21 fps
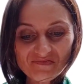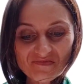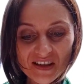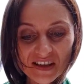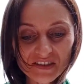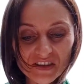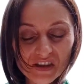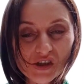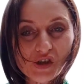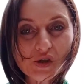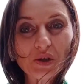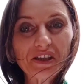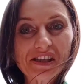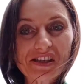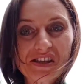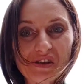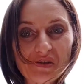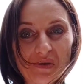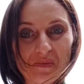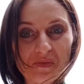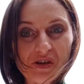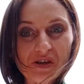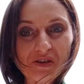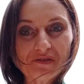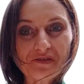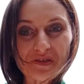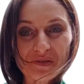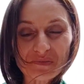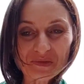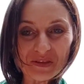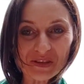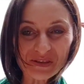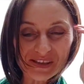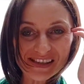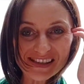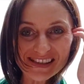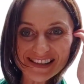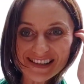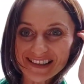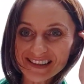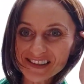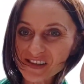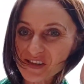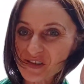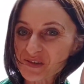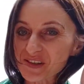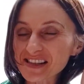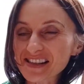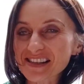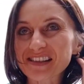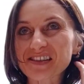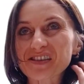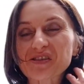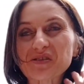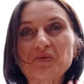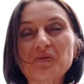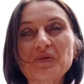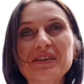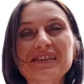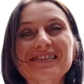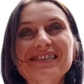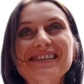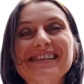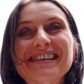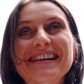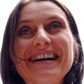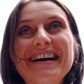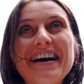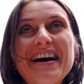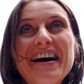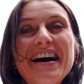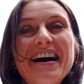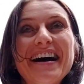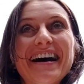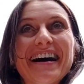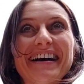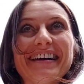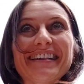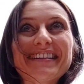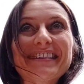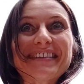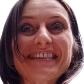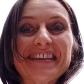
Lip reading: the short description from those two essential oils. And